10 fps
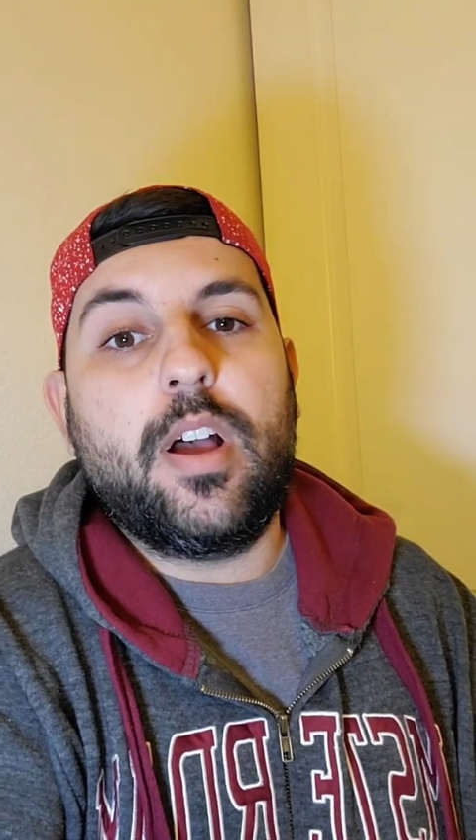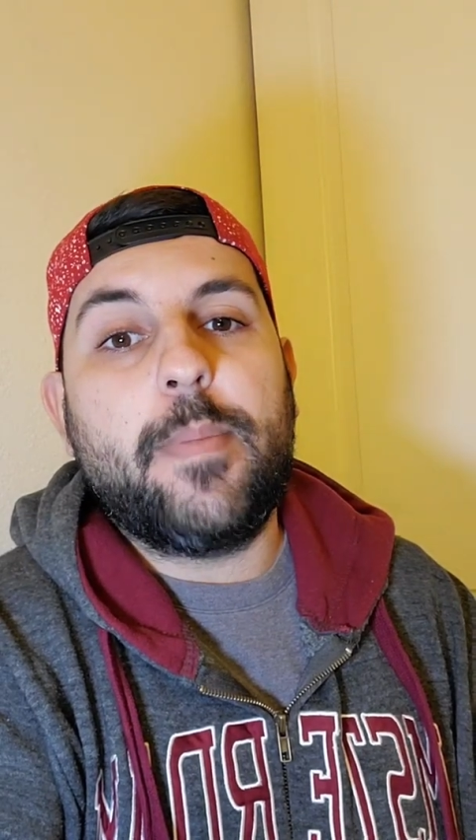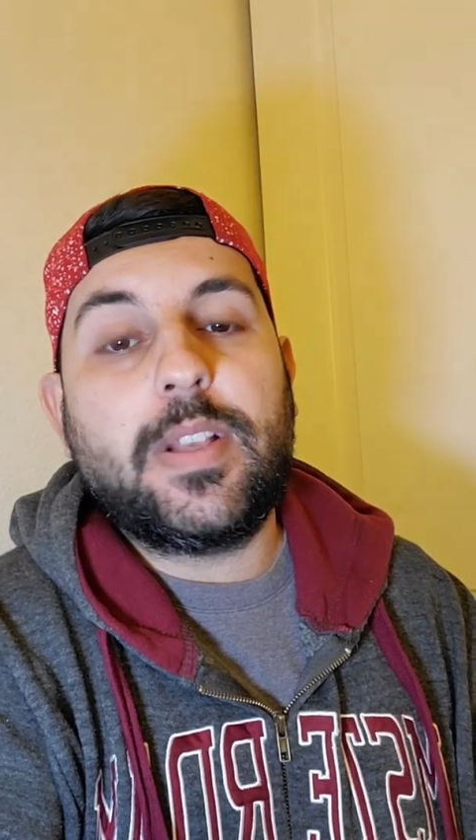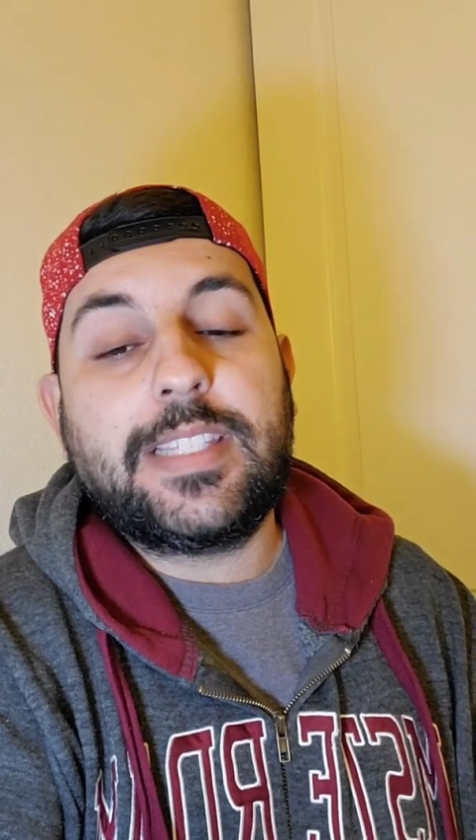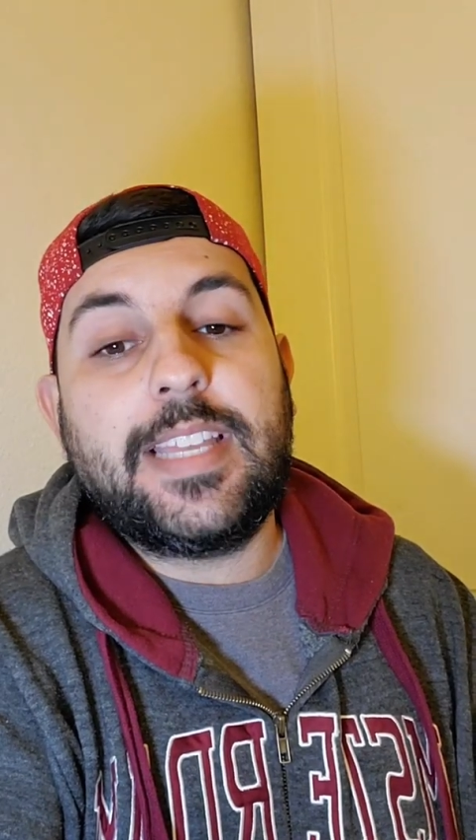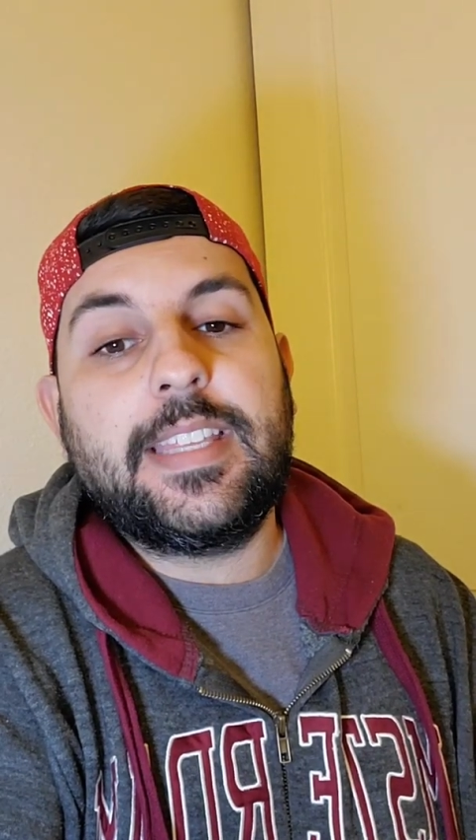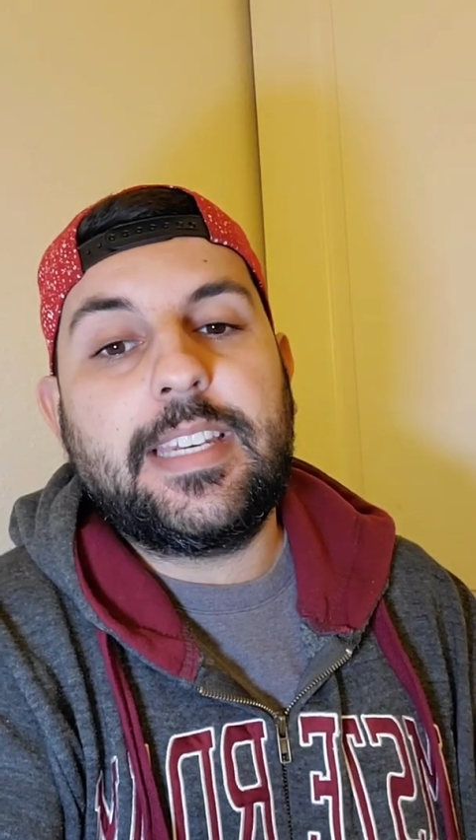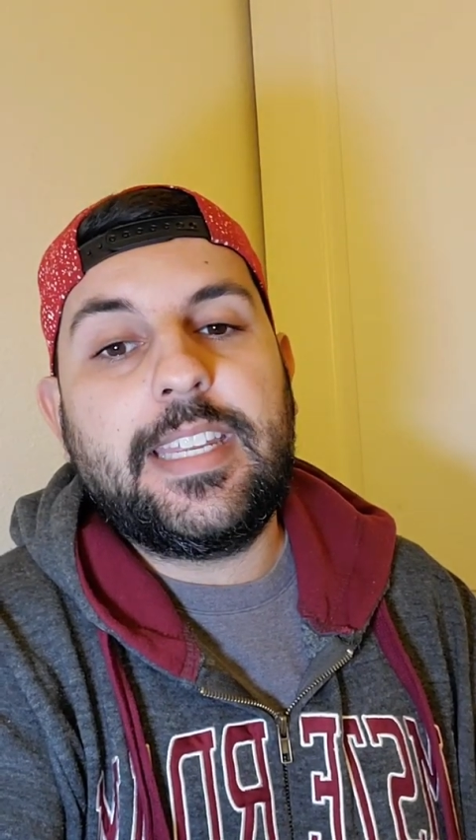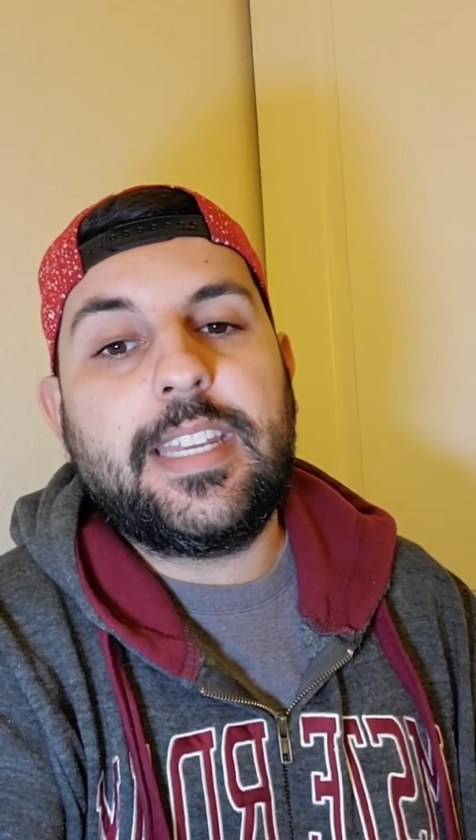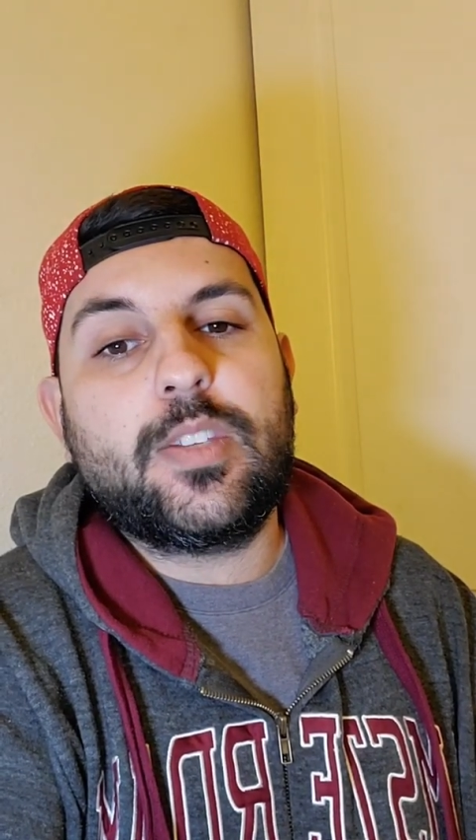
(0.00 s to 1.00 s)
I'll send the
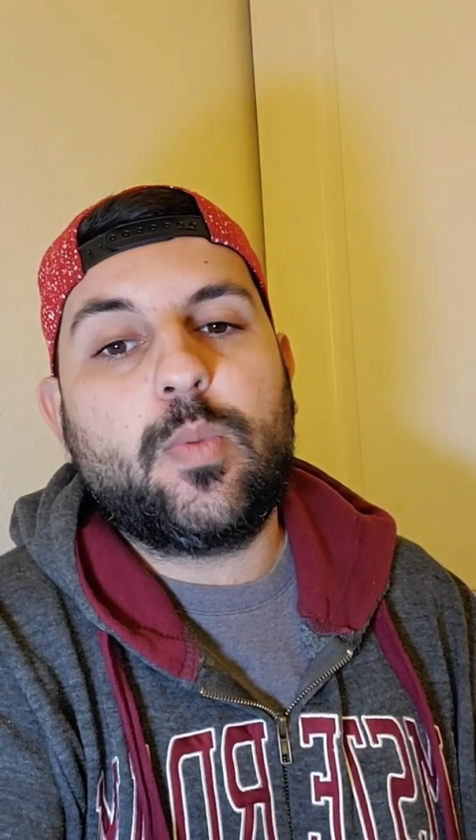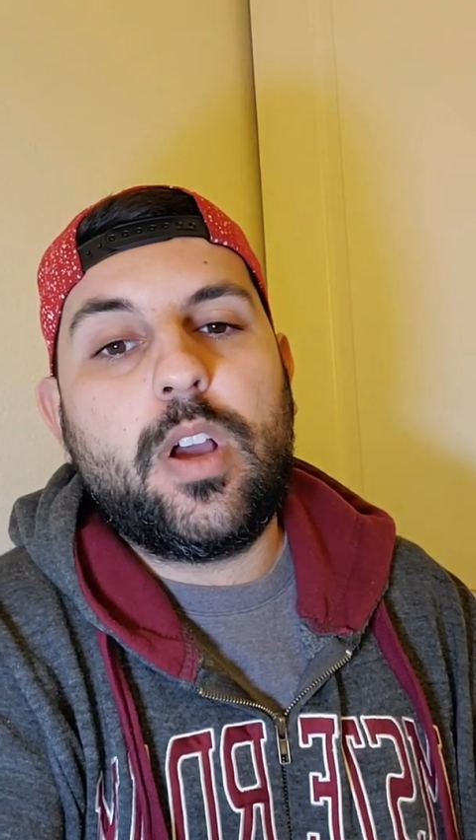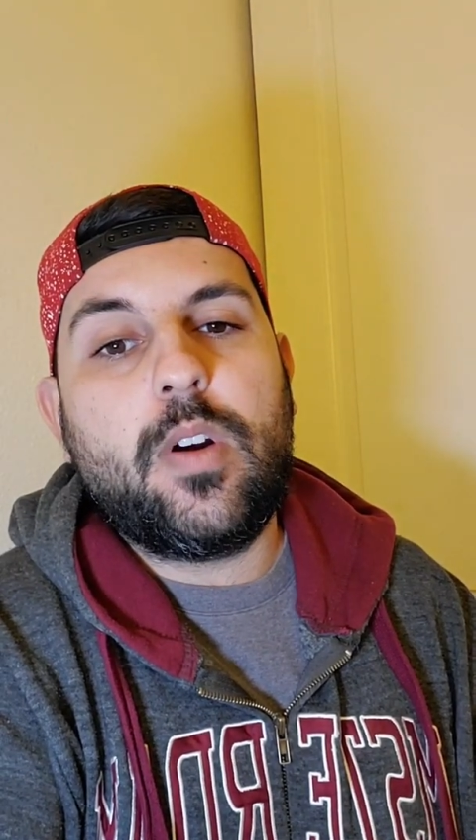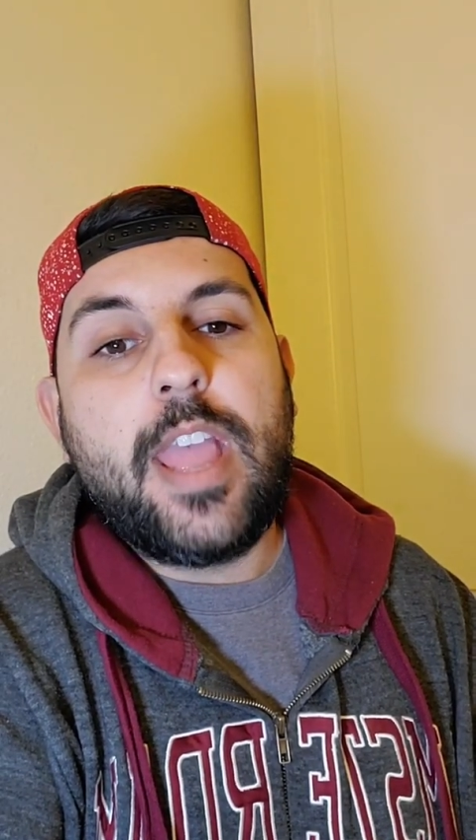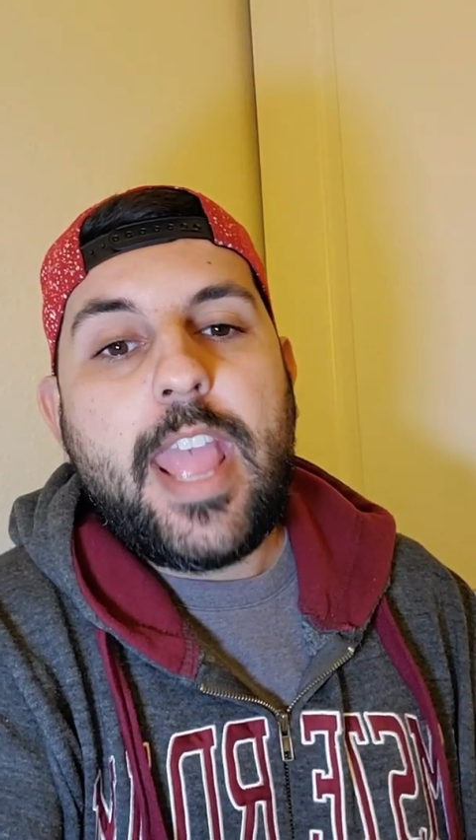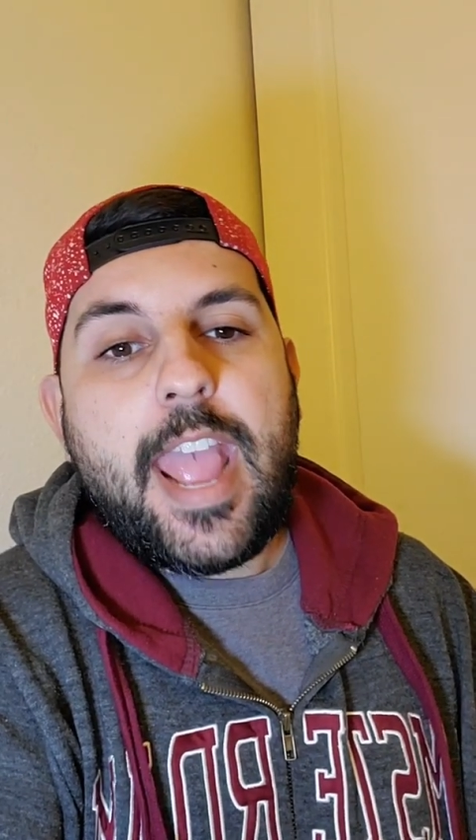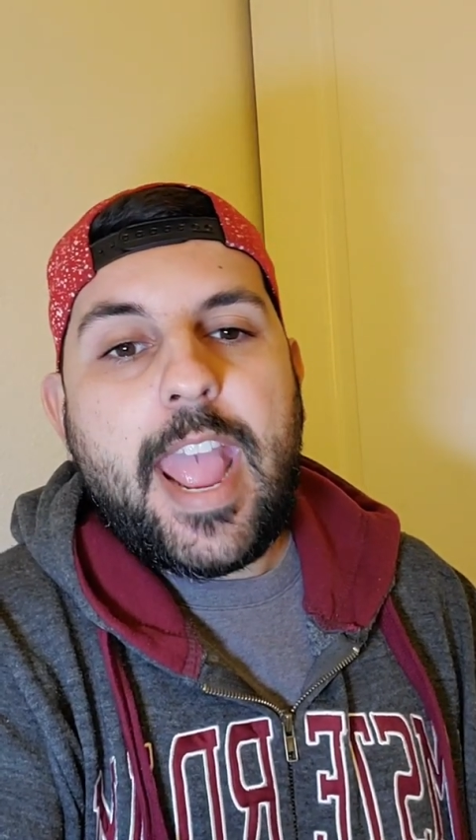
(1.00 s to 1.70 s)
link as well.